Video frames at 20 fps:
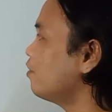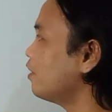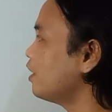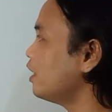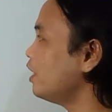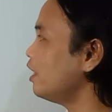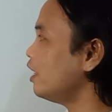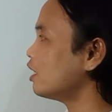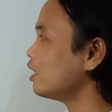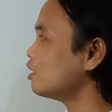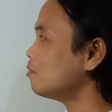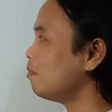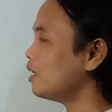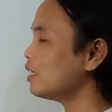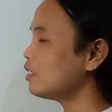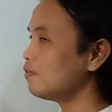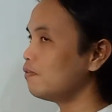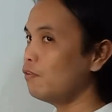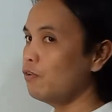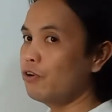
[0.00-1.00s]
3x
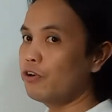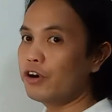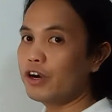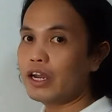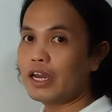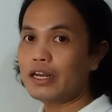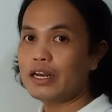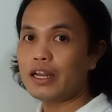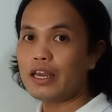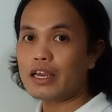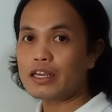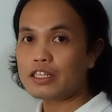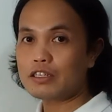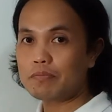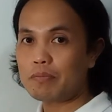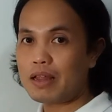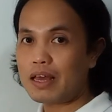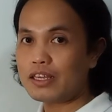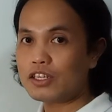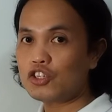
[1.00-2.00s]
plus 4 and x
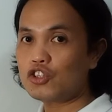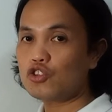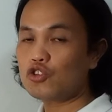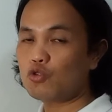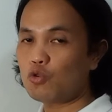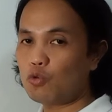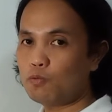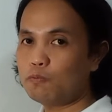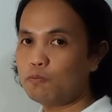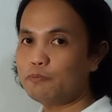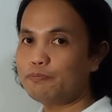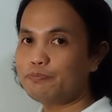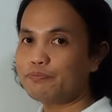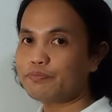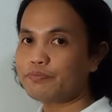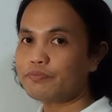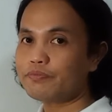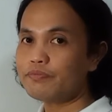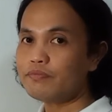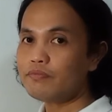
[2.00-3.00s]
plus 2.
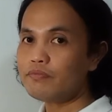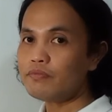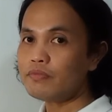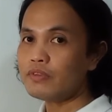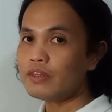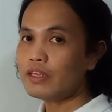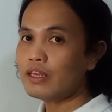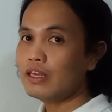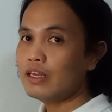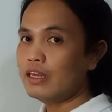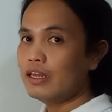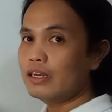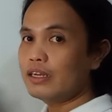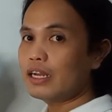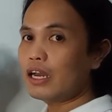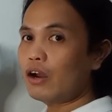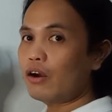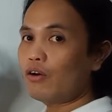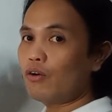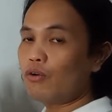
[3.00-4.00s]

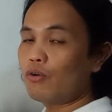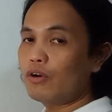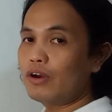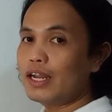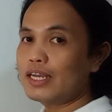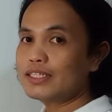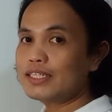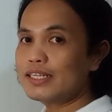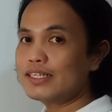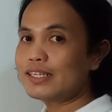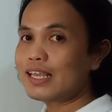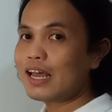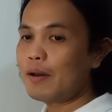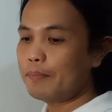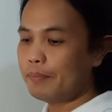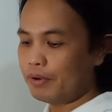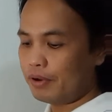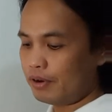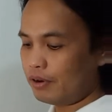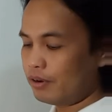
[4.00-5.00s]
Now, last
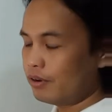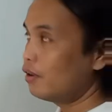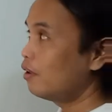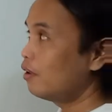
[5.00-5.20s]
example.